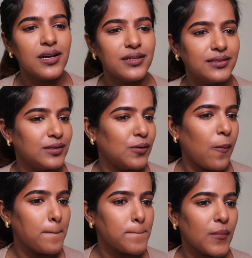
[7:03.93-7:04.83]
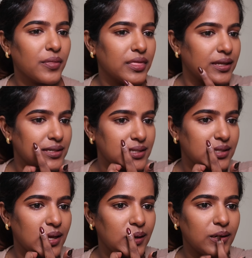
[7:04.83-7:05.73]
So this
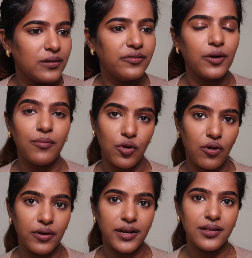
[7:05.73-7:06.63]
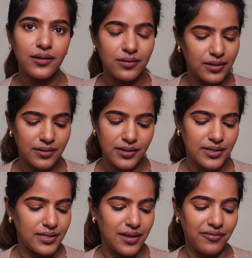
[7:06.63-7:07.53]
color from L'Oreal
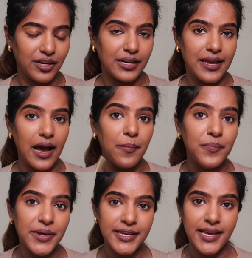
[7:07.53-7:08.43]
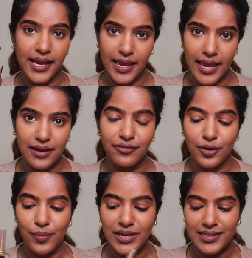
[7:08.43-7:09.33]
is definitely a big A
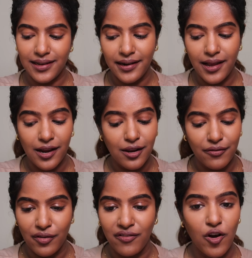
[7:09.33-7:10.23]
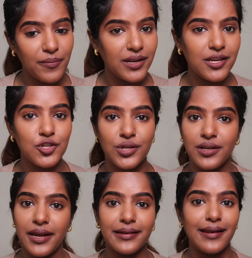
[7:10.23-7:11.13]
from my side. I love the formulation.
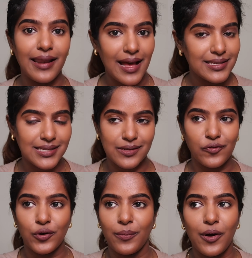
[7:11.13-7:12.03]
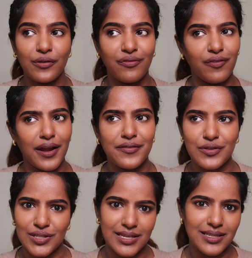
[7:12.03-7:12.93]
It lasts for about 5 to
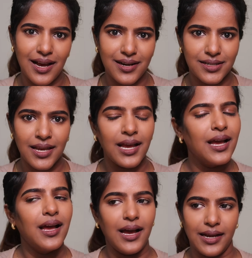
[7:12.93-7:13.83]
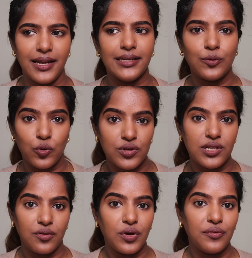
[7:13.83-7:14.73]
6 hours. Again, it won't
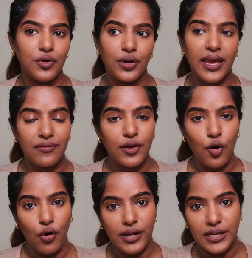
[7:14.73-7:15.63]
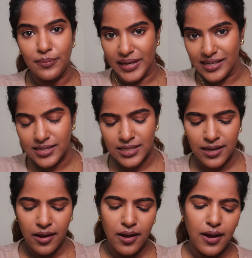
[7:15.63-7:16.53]
survive your heavy oily meals,
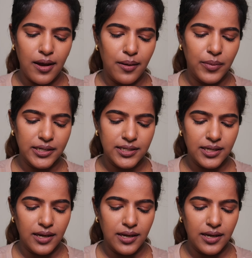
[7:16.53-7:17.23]
but